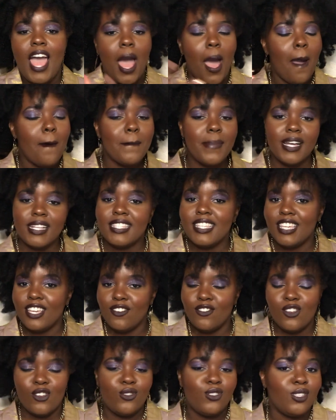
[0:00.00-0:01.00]
I'm about to give
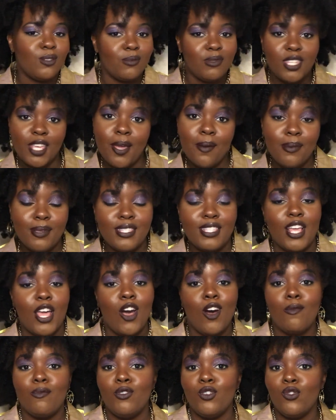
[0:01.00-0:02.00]
you some tips to
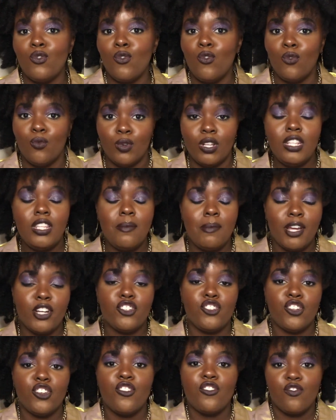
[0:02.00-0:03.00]
help you really make
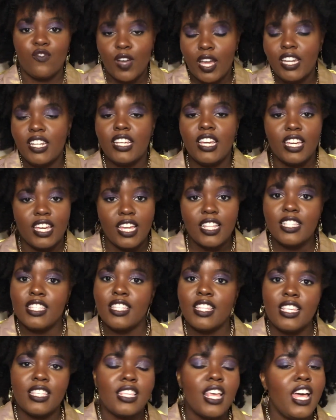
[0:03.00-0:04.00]
sure you're fighting against
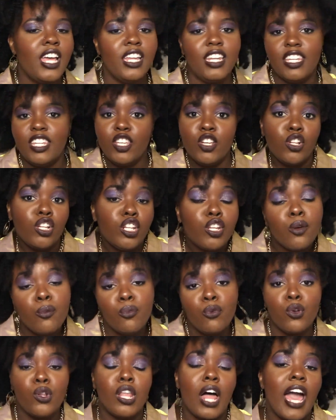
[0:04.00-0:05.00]
this
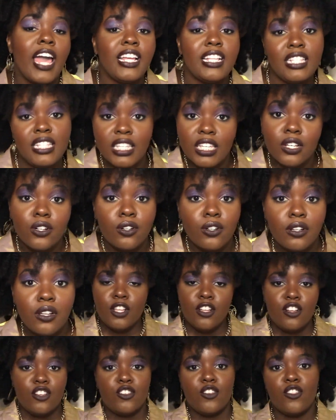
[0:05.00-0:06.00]
neoliberal ideal.
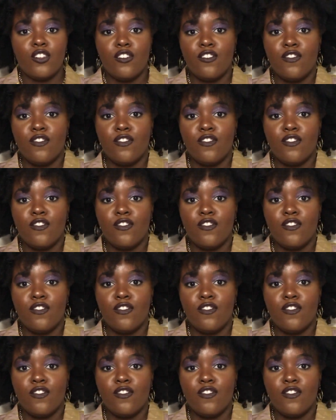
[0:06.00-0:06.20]
So the